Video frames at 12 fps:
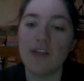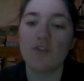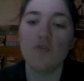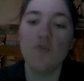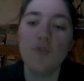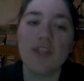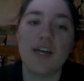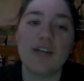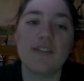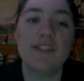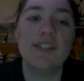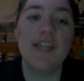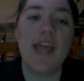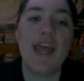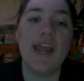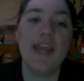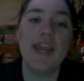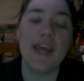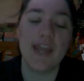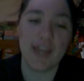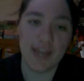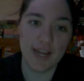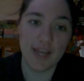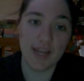two thousand
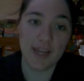ten,